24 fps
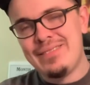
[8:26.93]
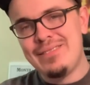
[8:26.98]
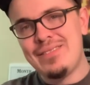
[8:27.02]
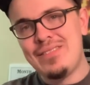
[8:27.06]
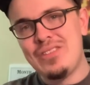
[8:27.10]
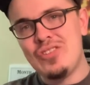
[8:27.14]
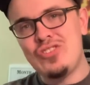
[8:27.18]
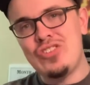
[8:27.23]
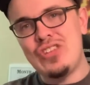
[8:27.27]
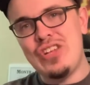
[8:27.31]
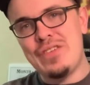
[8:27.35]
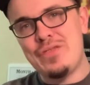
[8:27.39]

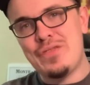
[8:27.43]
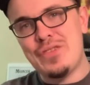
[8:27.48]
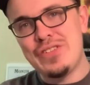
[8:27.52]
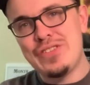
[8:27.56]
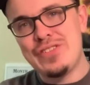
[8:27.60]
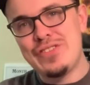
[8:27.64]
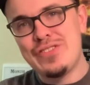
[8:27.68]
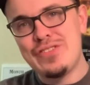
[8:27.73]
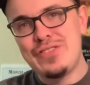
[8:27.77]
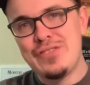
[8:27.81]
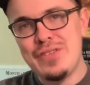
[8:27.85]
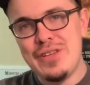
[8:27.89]
There's a
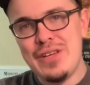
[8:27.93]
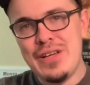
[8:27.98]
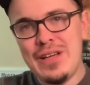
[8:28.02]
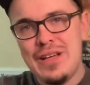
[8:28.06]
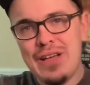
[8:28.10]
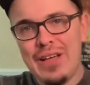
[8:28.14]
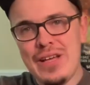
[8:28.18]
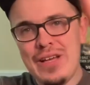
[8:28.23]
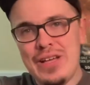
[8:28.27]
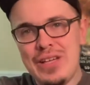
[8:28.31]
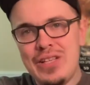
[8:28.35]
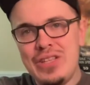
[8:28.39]
difference.
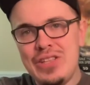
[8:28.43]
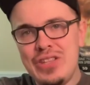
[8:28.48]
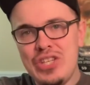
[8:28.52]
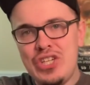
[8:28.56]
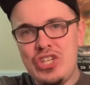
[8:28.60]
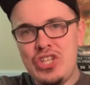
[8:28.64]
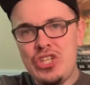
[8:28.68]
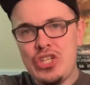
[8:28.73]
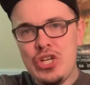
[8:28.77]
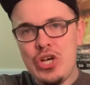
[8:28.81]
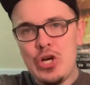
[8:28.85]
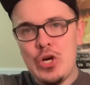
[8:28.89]
This
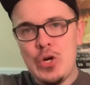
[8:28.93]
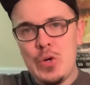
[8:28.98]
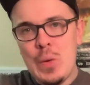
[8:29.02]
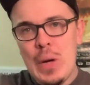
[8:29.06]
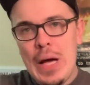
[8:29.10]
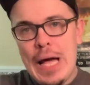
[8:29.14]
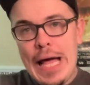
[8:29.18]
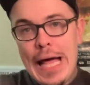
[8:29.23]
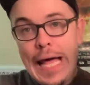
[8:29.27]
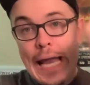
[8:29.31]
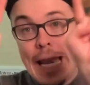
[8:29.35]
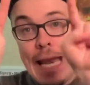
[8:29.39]

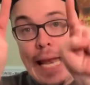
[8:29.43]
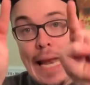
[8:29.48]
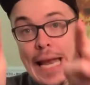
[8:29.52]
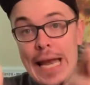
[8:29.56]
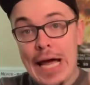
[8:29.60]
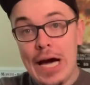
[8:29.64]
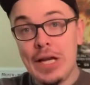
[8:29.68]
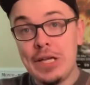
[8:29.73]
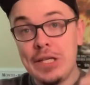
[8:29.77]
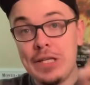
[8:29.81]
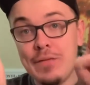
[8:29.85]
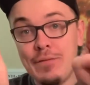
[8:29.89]
show
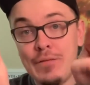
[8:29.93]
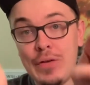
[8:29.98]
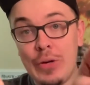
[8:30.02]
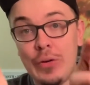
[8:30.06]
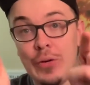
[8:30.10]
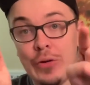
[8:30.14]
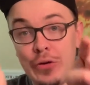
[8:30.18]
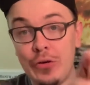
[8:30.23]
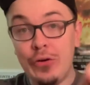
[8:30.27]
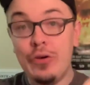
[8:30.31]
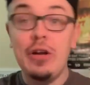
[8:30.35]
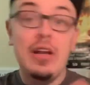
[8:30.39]
not
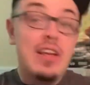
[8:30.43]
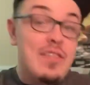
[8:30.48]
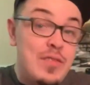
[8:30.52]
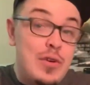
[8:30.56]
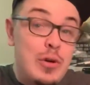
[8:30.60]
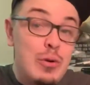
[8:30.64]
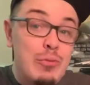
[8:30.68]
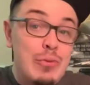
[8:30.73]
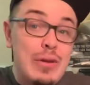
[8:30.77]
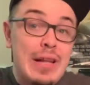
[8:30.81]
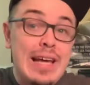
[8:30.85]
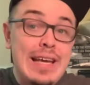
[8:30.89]
very good. If
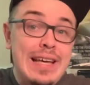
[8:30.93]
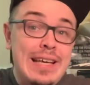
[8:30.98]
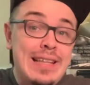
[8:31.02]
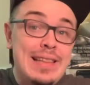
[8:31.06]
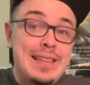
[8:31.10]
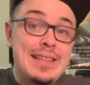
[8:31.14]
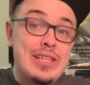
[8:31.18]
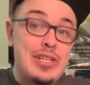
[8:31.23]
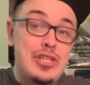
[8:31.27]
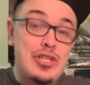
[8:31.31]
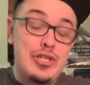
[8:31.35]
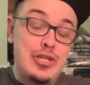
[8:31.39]
you like
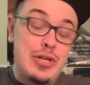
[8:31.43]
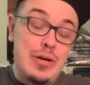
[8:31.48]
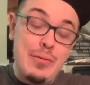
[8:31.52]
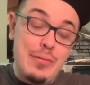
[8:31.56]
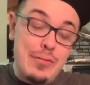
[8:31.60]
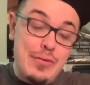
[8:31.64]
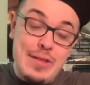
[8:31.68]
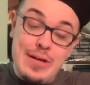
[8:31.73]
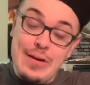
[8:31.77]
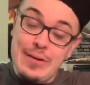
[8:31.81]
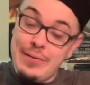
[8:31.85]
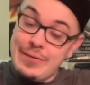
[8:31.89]
this show
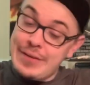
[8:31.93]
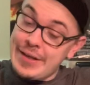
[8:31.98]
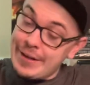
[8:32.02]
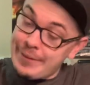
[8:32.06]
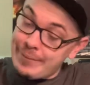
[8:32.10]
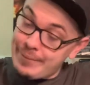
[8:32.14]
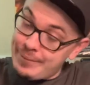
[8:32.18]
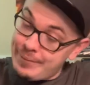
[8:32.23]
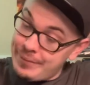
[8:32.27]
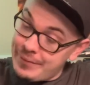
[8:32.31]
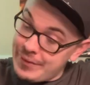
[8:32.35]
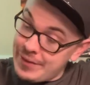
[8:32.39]
though,
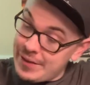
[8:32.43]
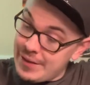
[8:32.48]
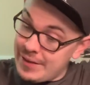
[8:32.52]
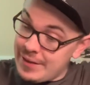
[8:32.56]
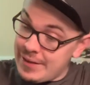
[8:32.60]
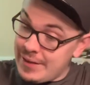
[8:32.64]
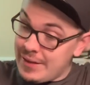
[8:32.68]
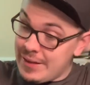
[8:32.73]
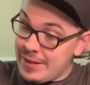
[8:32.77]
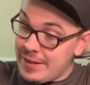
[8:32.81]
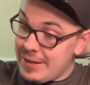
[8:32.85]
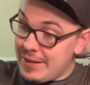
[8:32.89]
like
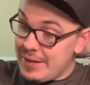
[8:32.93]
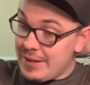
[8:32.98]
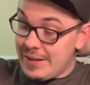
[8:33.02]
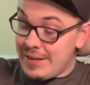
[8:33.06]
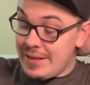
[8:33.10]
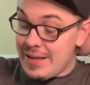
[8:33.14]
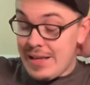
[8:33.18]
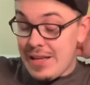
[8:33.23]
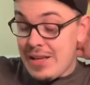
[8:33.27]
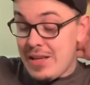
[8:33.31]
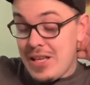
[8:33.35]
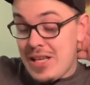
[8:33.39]

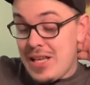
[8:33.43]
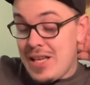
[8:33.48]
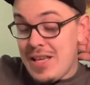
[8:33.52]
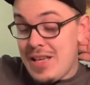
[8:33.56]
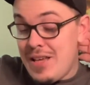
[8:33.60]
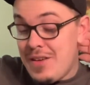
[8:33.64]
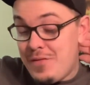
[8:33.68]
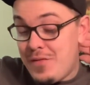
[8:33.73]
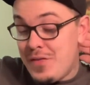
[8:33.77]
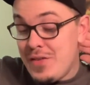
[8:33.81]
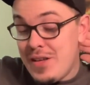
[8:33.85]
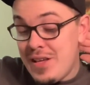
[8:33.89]

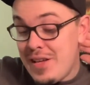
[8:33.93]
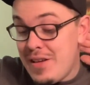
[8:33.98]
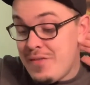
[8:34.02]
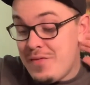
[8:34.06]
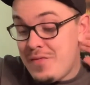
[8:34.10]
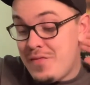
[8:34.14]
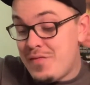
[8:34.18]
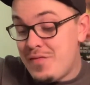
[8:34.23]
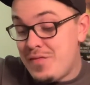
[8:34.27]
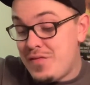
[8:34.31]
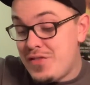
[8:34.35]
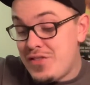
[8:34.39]
if if
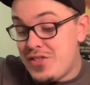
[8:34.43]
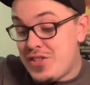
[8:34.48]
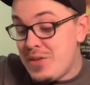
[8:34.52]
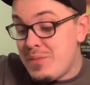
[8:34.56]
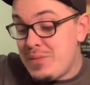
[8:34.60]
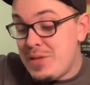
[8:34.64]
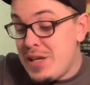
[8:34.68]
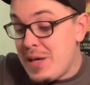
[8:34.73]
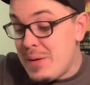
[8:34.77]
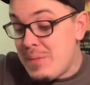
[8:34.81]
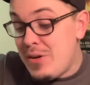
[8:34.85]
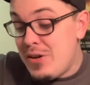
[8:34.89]

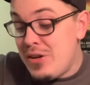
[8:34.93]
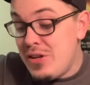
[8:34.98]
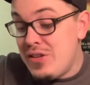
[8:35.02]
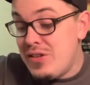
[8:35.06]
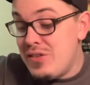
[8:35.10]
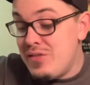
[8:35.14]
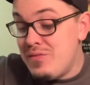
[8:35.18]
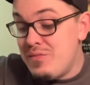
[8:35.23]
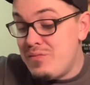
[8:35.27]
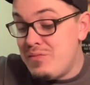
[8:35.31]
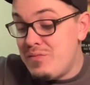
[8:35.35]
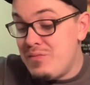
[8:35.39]
something about
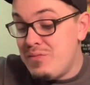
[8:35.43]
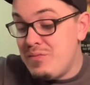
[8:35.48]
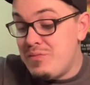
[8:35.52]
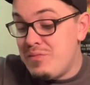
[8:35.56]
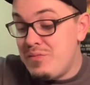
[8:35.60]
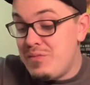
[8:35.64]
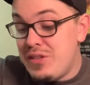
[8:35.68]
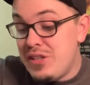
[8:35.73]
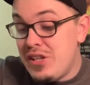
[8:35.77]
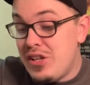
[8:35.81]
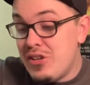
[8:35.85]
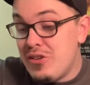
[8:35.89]
it,
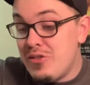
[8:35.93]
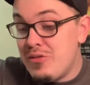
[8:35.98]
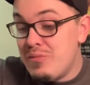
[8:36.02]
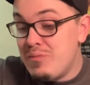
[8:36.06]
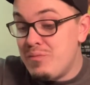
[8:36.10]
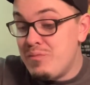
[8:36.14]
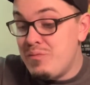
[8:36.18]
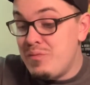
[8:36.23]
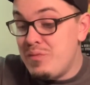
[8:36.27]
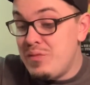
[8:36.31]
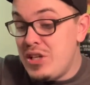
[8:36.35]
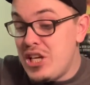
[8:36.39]
you know,
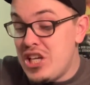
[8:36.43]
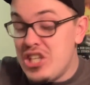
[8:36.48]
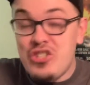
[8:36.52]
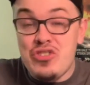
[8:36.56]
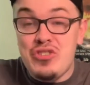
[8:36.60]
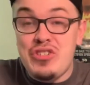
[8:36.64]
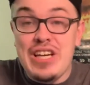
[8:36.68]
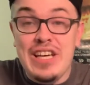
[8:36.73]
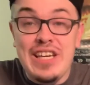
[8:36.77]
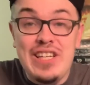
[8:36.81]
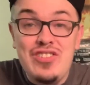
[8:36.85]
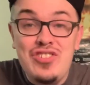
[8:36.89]

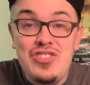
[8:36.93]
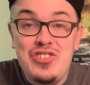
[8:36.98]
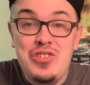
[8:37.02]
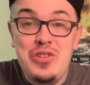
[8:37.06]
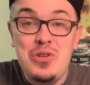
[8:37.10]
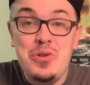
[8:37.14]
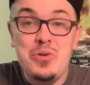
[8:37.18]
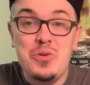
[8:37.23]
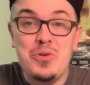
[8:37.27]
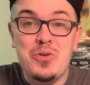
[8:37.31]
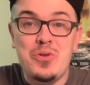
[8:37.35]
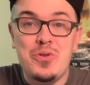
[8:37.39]
entertains
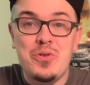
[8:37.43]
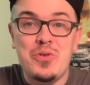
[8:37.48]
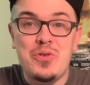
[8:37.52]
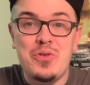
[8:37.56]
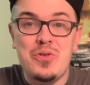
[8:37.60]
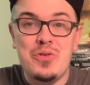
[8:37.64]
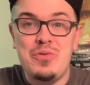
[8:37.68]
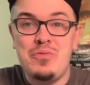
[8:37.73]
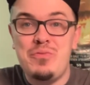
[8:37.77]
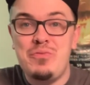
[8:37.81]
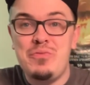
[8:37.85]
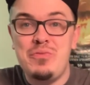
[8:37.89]
you
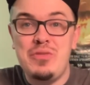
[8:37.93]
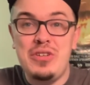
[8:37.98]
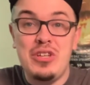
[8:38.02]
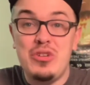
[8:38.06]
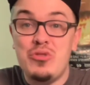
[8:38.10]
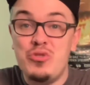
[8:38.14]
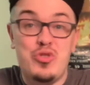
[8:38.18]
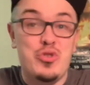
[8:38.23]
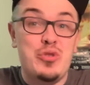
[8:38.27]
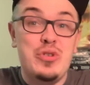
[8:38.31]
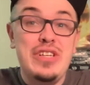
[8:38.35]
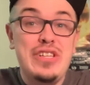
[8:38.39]
or you know,
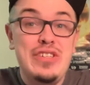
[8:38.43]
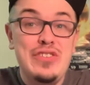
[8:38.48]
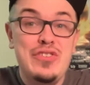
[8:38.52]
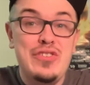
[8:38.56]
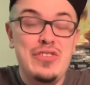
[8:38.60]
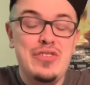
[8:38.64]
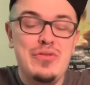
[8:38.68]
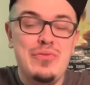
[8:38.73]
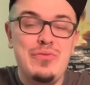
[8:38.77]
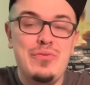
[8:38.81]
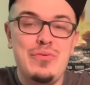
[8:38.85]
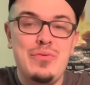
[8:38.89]
intrigues
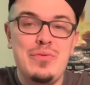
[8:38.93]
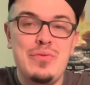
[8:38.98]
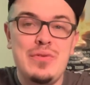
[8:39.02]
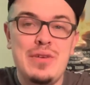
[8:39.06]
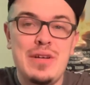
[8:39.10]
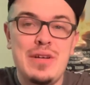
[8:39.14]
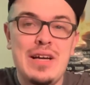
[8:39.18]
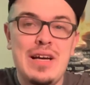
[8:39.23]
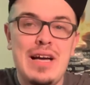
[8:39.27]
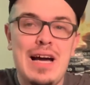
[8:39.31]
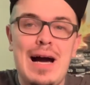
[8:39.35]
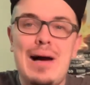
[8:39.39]
you,
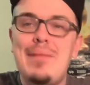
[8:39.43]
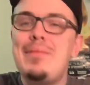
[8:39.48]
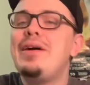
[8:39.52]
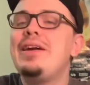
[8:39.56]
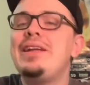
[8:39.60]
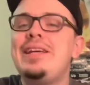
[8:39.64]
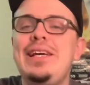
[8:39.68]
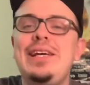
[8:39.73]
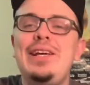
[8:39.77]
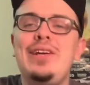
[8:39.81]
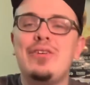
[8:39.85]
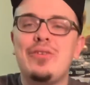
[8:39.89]
I'm not
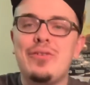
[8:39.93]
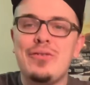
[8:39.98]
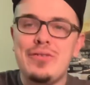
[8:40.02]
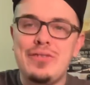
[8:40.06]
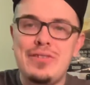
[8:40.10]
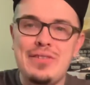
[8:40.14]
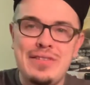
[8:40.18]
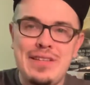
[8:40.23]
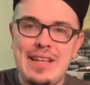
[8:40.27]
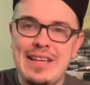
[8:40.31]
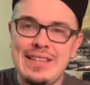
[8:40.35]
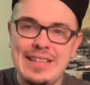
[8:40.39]
here
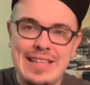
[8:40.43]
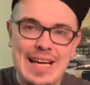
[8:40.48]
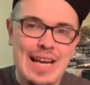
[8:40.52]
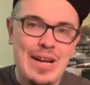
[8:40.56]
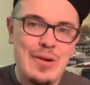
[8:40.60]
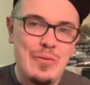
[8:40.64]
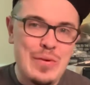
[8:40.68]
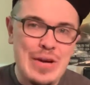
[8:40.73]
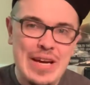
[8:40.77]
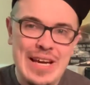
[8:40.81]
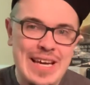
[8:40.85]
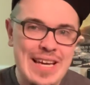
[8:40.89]
to take that
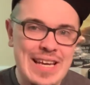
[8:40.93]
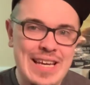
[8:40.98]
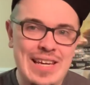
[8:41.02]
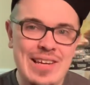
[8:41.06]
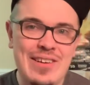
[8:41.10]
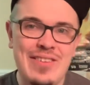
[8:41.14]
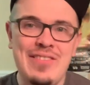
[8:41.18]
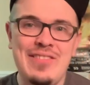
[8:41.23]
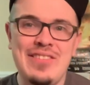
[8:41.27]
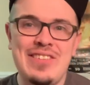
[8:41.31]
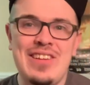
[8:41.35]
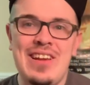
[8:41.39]
away
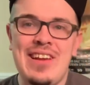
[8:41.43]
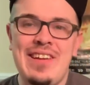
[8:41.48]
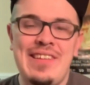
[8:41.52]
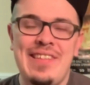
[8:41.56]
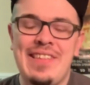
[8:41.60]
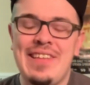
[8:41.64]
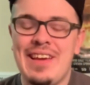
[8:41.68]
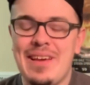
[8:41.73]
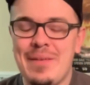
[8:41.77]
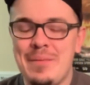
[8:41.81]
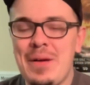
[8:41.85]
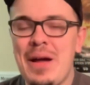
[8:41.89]
or
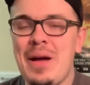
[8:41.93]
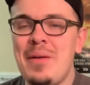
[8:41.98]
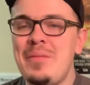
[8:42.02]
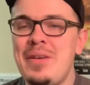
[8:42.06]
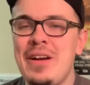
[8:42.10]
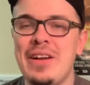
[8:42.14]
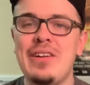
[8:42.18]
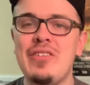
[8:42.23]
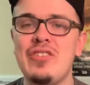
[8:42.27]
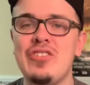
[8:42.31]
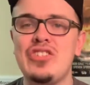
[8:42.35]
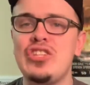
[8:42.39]
anything. I'm not I'm
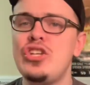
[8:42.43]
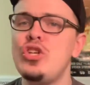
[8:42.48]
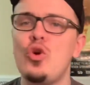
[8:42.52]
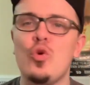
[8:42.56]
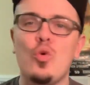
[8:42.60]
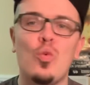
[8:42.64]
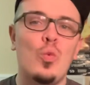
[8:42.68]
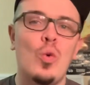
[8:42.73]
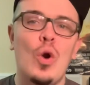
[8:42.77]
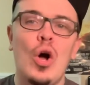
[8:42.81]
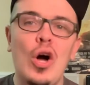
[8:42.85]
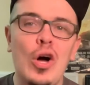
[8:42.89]
not here to say you're
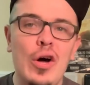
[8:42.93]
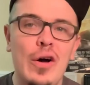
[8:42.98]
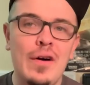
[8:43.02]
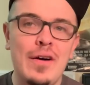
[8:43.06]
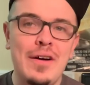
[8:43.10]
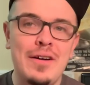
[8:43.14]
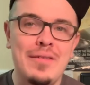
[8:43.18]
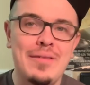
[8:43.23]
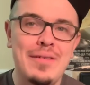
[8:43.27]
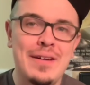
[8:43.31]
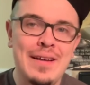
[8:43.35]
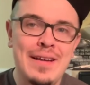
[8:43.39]

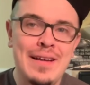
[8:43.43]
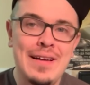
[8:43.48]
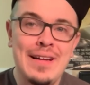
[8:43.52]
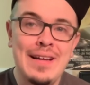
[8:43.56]
wrong.